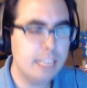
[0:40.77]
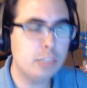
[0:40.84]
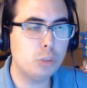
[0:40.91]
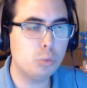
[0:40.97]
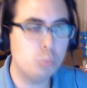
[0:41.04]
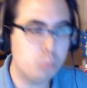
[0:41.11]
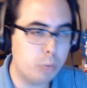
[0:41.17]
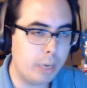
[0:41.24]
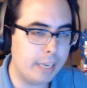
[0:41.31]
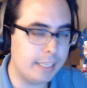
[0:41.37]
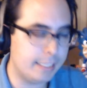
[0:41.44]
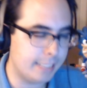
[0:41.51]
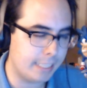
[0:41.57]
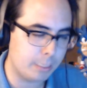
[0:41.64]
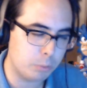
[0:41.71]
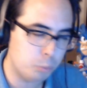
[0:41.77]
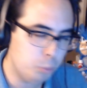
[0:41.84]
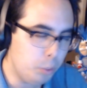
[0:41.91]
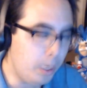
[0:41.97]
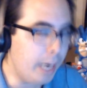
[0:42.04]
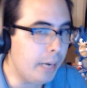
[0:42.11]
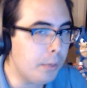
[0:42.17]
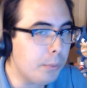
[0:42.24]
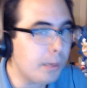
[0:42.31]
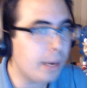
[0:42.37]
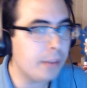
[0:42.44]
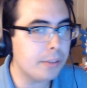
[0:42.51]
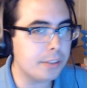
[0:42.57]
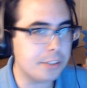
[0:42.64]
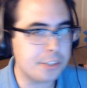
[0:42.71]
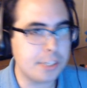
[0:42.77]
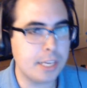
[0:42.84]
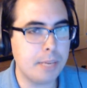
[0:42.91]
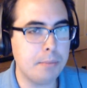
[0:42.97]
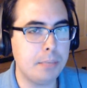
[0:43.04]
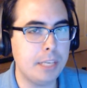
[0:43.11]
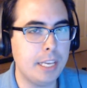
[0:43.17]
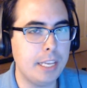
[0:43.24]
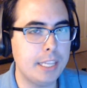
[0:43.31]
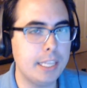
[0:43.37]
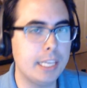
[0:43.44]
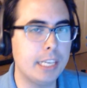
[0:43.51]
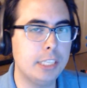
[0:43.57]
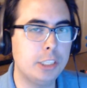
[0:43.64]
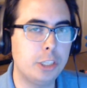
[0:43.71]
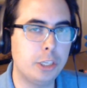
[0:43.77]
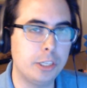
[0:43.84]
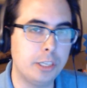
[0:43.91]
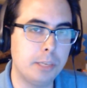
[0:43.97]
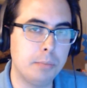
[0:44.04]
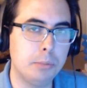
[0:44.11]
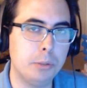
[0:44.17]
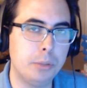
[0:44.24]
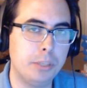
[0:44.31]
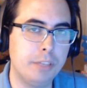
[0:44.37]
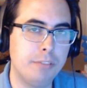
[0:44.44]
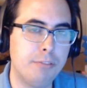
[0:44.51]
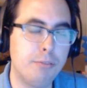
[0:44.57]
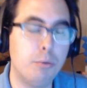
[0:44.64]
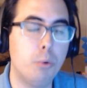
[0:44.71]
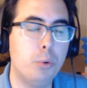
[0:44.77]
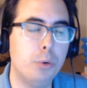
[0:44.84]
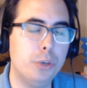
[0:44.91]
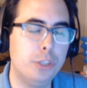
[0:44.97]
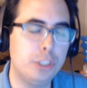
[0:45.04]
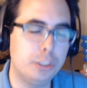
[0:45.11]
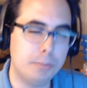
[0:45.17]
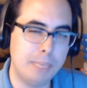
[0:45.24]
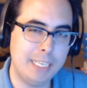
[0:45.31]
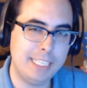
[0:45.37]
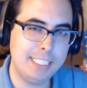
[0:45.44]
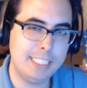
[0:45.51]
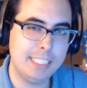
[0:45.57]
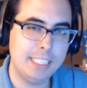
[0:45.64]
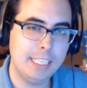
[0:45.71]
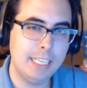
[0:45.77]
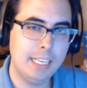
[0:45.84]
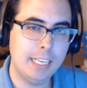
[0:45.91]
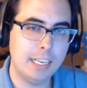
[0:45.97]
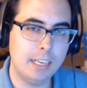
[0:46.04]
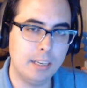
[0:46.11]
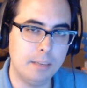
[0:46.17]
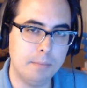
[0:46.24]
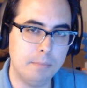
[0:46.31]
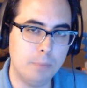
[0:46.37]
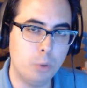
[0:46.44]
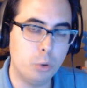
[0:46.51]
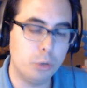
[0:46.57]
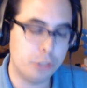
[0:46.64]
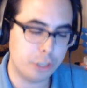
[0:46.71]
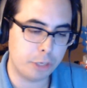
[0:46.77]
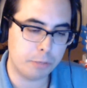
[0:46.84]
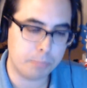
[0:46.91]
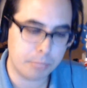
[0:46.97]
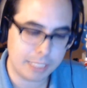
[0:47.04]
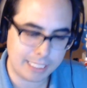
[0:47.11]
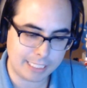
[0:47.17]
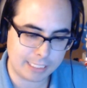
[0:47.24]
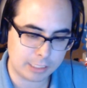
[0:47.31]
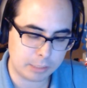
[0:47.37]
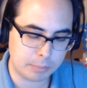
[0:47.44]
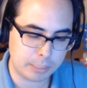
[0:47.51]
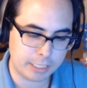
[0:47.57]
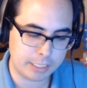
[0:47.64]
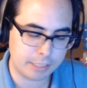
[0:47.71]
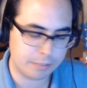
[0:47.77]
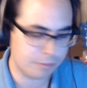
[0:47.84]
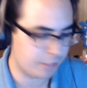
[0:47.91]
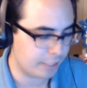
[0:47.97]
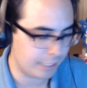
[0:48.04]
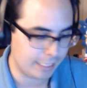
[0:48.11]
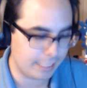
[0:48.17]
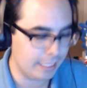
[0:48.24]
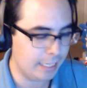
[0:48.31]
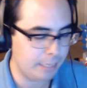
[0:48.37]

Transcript: it's a it's like right around the same day that I started uploading for Smite, um, or started playing Smite, I forget.